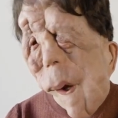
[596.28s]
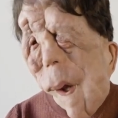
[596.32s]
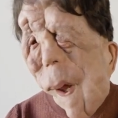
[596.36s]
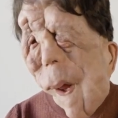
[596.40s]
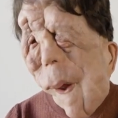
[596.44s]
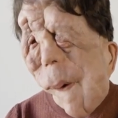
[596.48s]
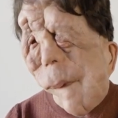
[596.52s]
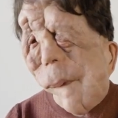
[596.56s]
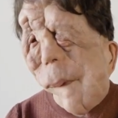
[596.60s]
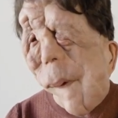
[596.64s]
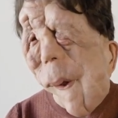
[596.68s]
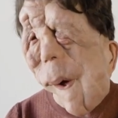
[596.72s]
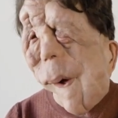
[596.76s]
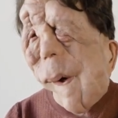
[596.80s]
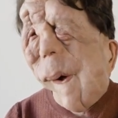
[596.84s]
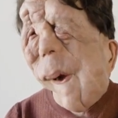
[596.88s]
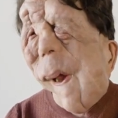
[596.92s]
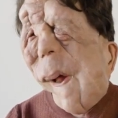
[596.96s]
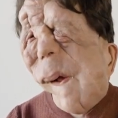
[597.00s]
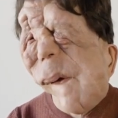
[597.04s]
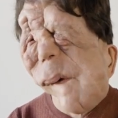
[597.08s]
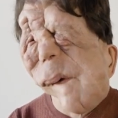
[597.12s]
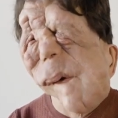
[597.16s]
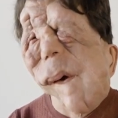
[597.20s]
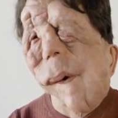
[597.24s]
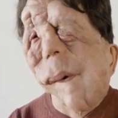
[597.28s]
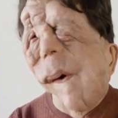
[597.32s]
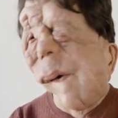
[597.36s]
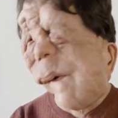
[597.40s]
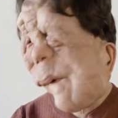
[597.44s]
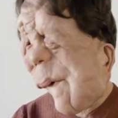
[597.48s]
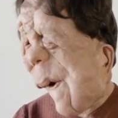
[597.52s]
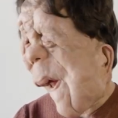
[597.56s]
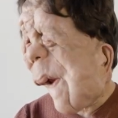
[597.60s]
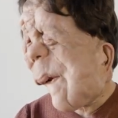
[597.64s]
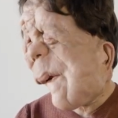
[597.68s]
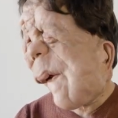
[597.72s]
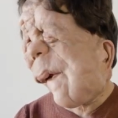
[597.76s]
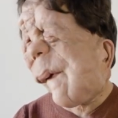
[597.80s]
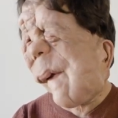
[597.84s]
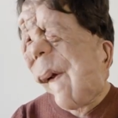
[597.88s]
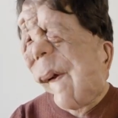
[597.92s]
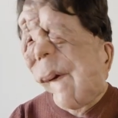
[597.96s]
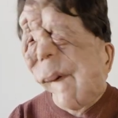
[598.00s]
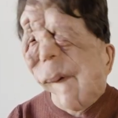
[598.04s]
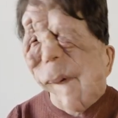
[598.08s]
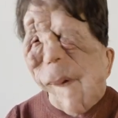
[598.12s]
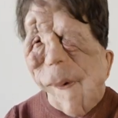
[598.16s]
unless you're a geneticist,